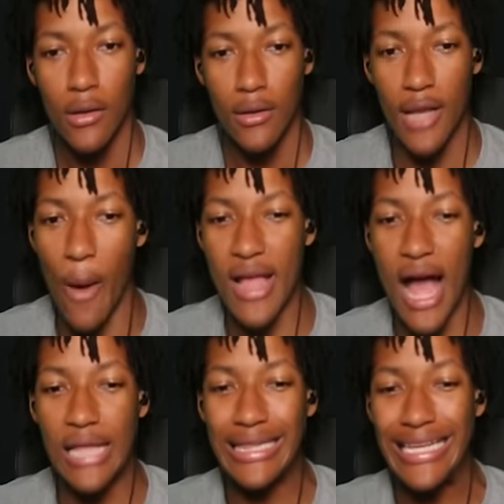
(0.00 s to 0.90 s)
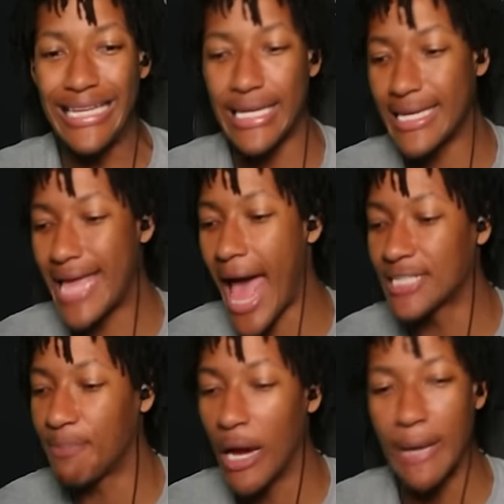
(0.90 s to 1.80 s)
Now we got leaking gas
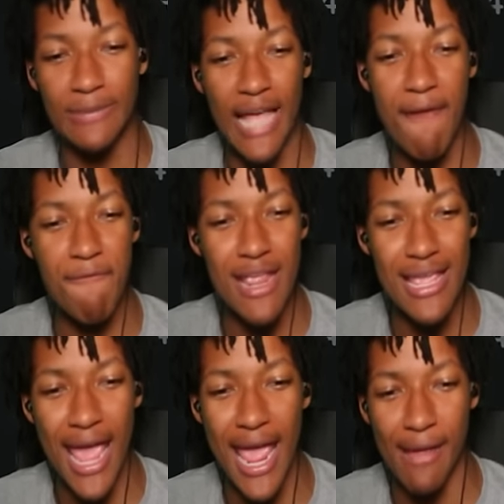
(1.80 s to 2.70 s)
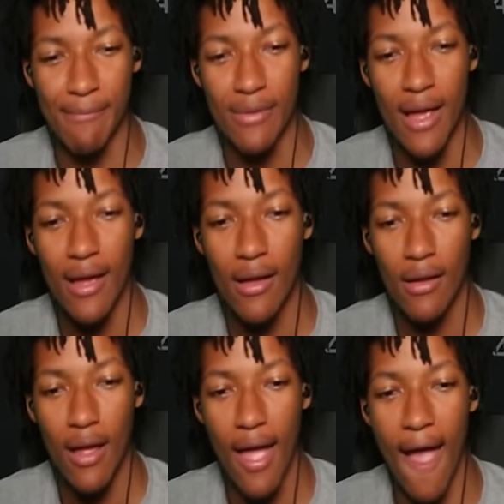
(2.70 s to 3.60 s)
pipes. Every game,
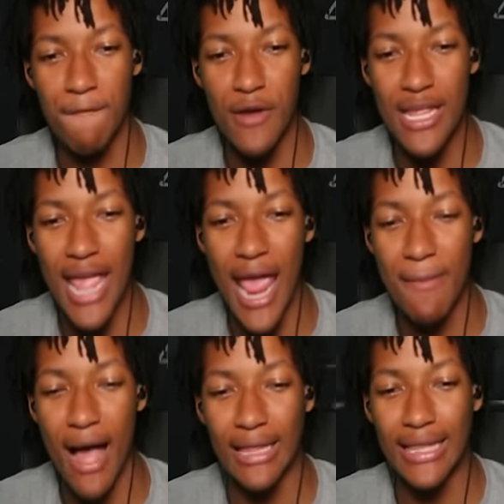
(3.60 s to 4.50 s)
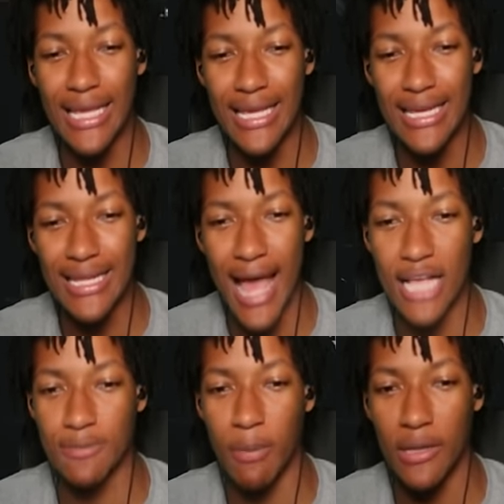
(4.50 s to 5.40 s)
every game got leaking
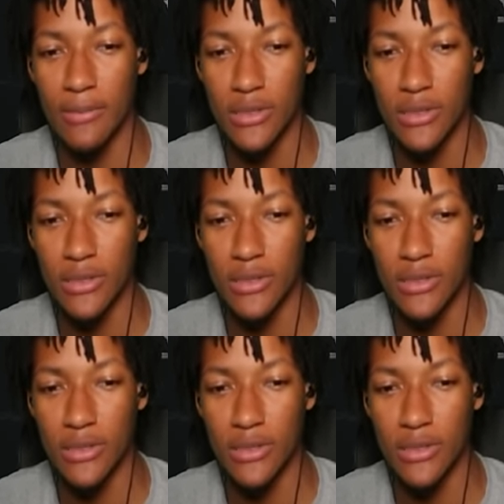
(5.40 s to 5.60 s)
gas pipes.